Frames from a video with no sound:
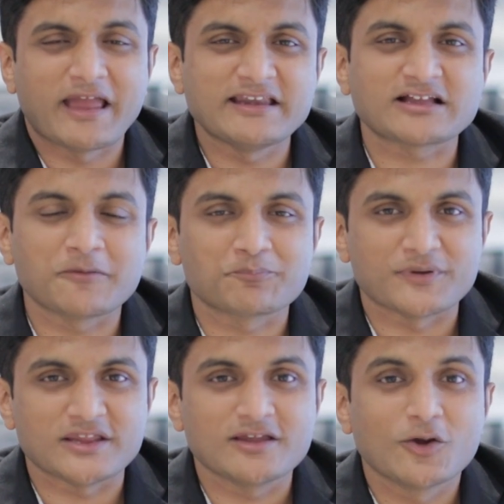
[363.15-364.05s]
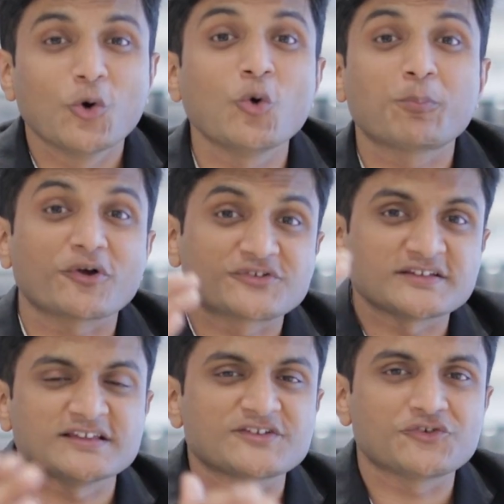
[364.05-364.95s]
any company who
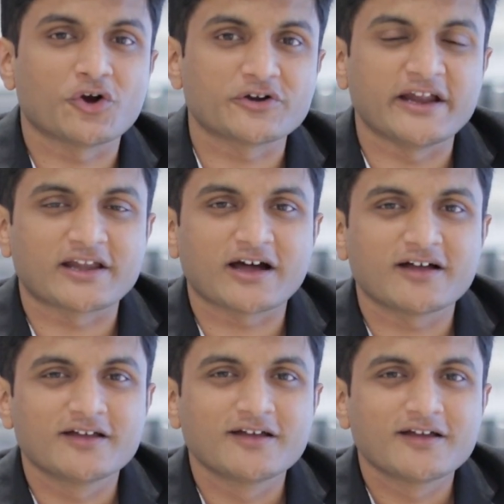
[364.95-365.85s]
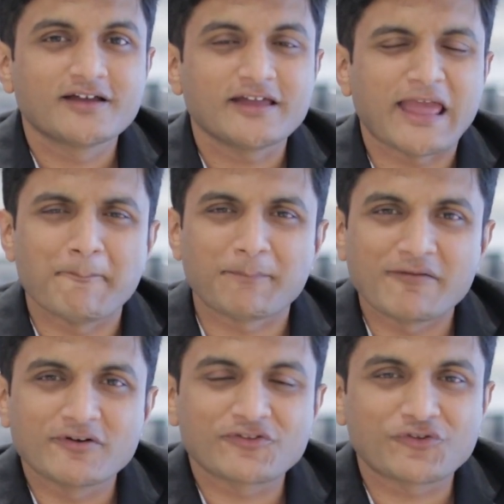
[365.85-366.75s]
possesses your data,
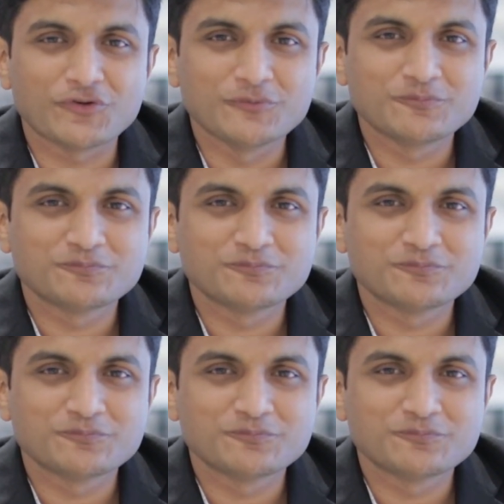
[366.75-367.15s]
empowers you?